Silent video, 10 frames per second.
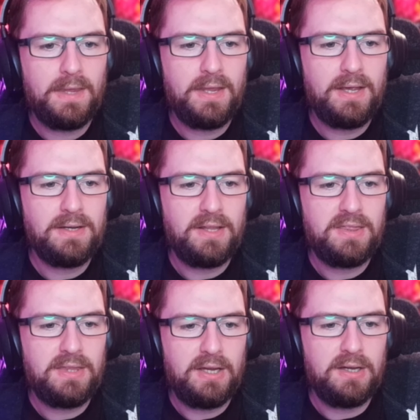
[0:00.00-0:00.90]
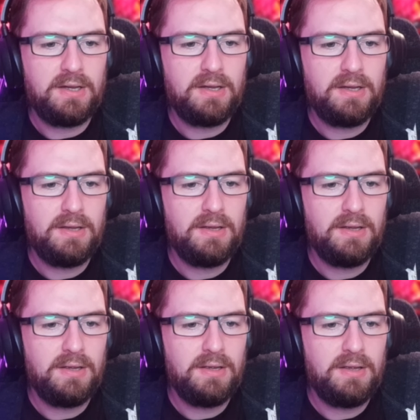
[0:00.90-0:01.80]
And I think
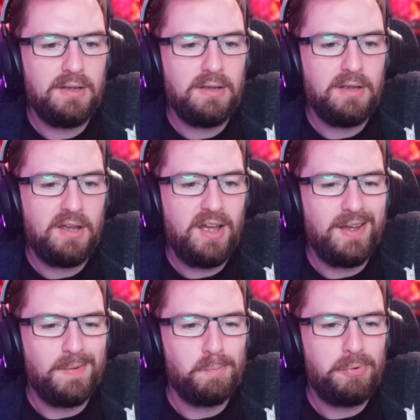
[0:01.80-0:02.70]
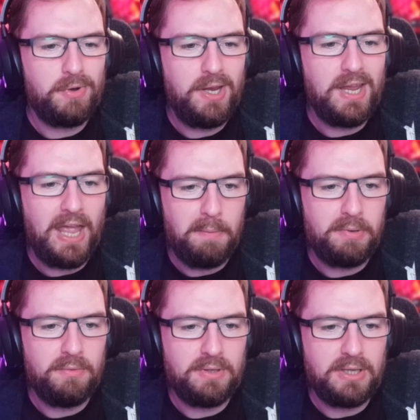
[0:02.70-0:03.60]
I am pretty happy
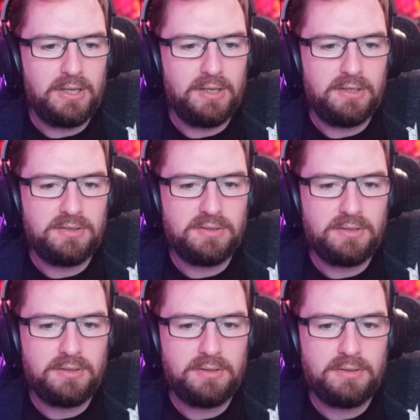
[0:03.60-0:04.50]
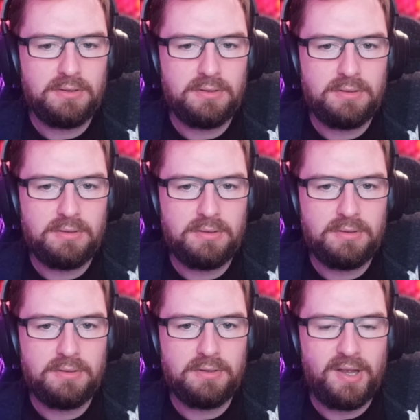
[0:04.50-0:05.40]
with that list.
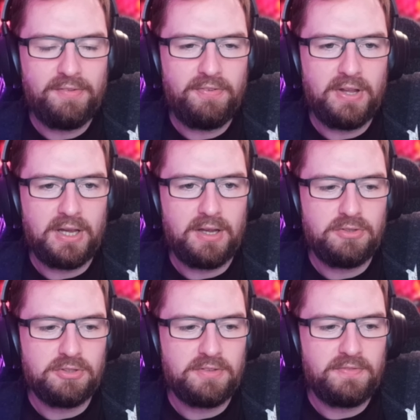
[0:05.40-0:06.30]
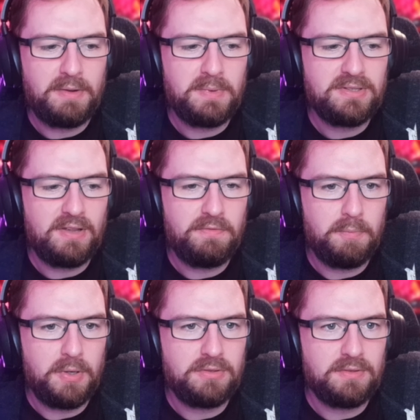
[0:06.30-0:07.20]
I feel like I justified myself for
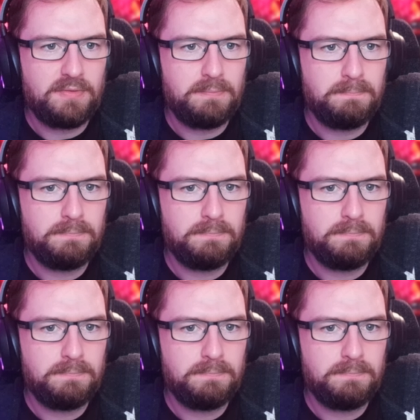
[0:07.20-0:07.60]
most of them.